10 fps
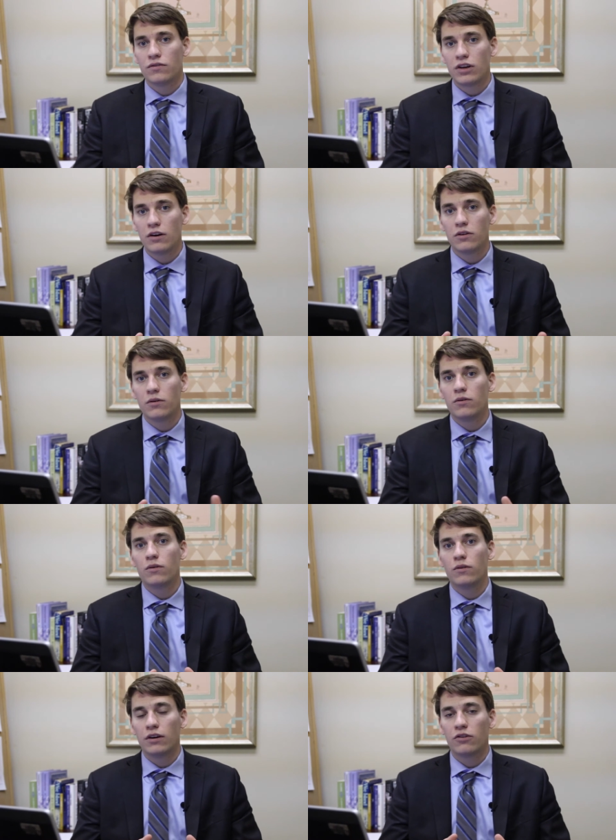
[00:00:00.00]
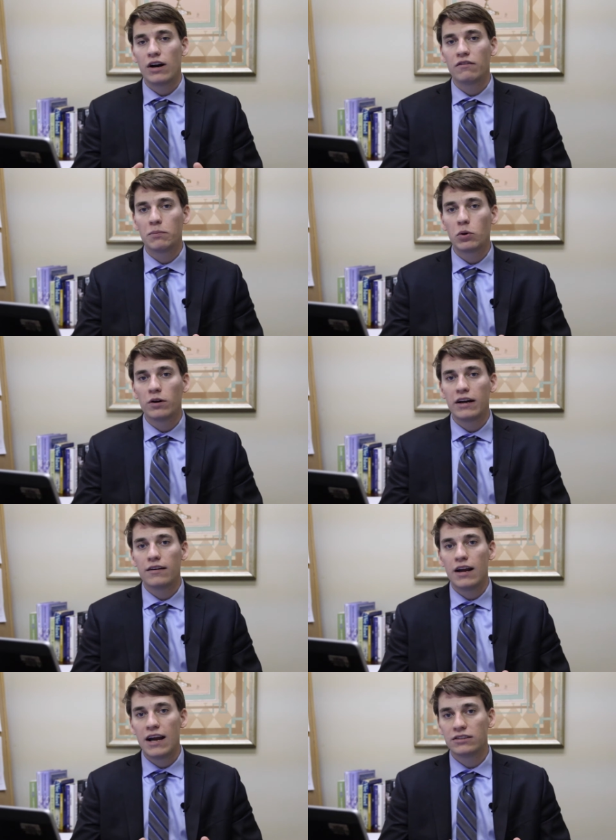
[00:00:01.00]
So the credit
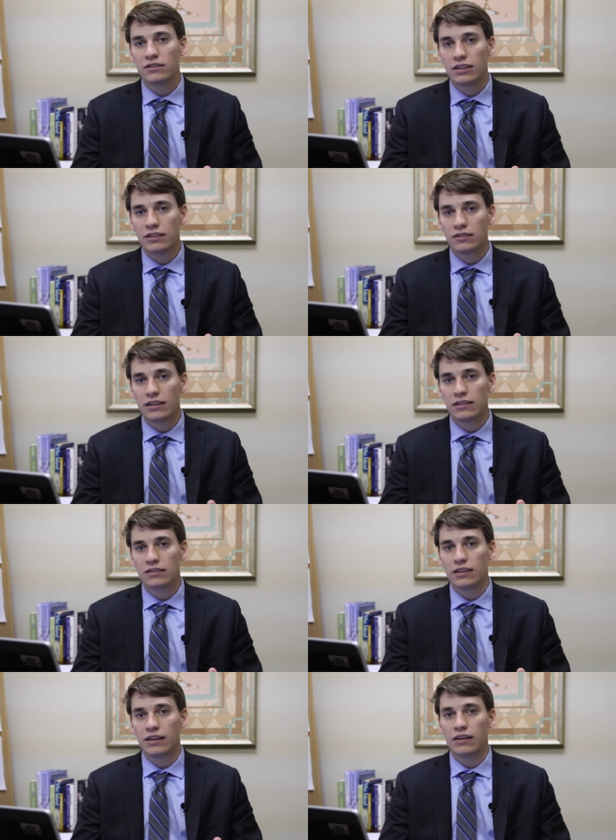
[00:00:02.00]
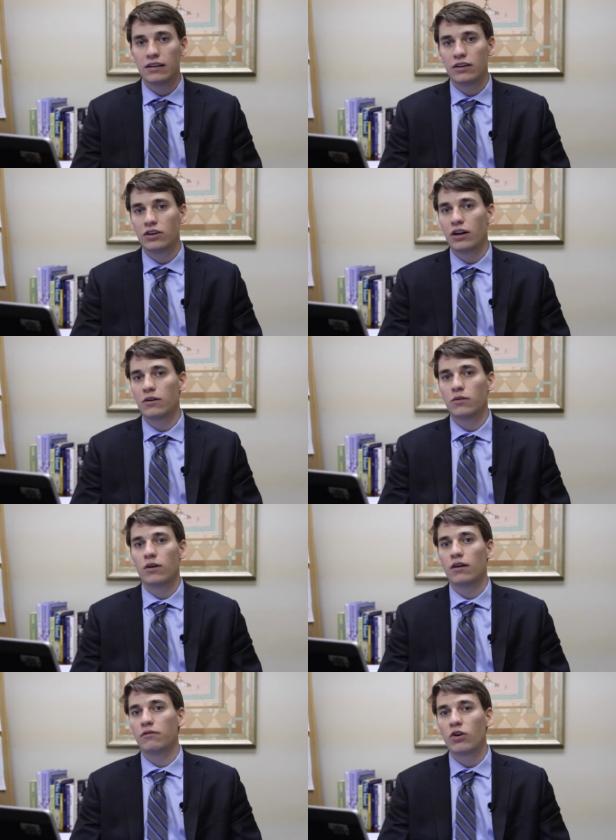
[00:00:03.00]
reporting agencies like to see, a
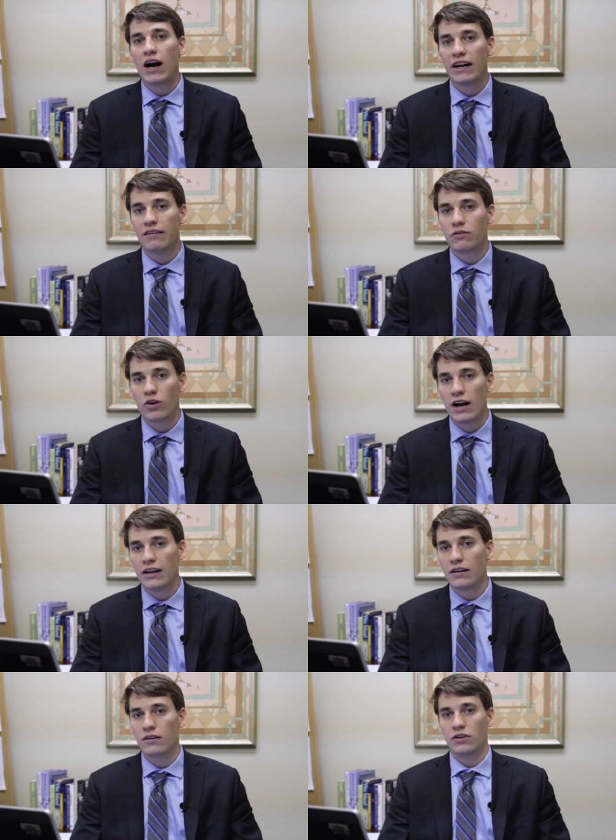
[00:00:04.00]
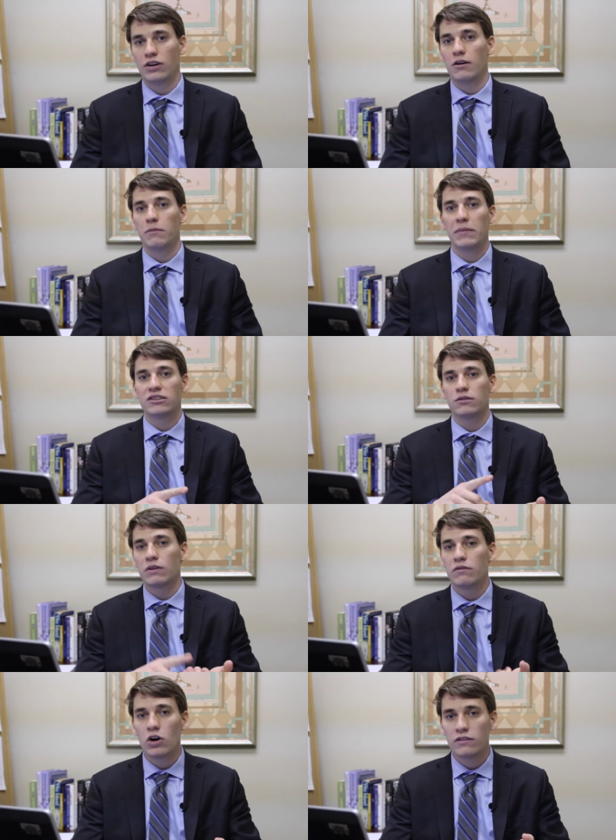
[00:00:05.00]
variety of credit, a mix
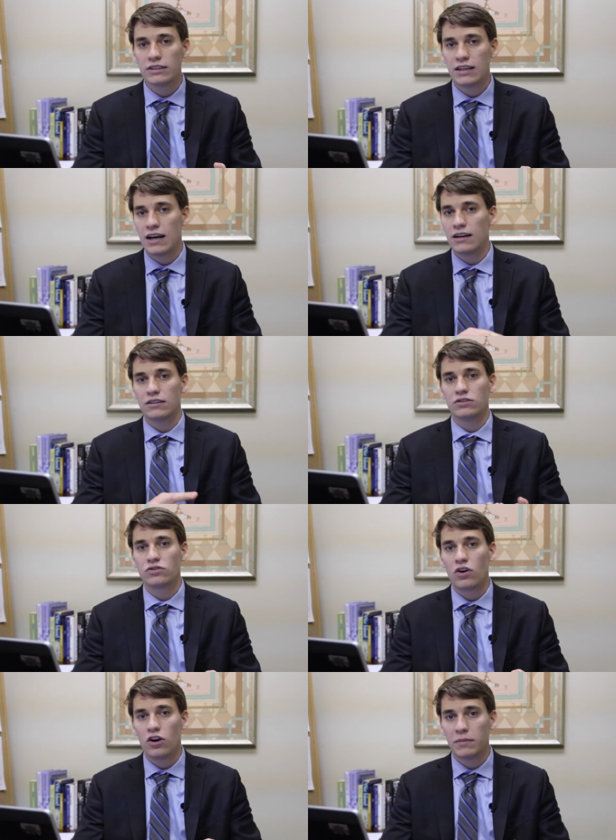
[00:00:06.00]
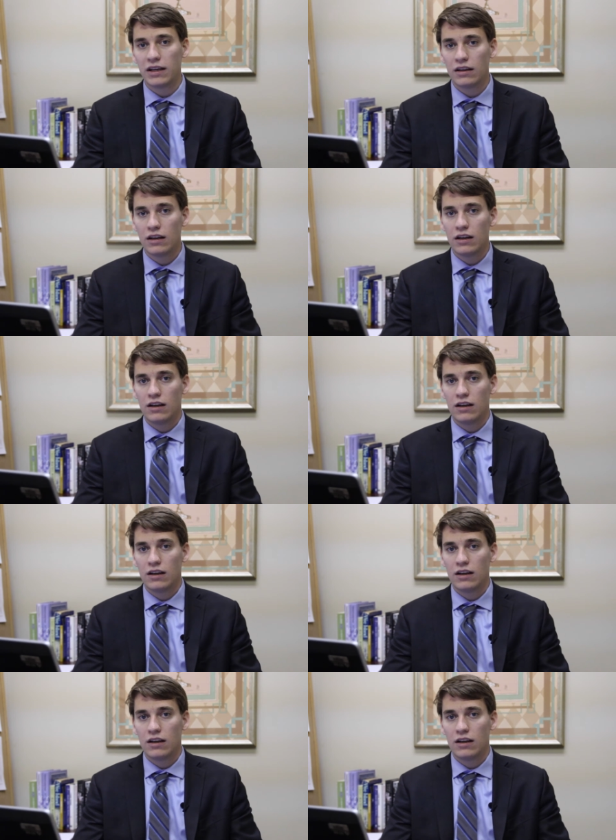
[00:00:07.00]
of revolving debt, installment,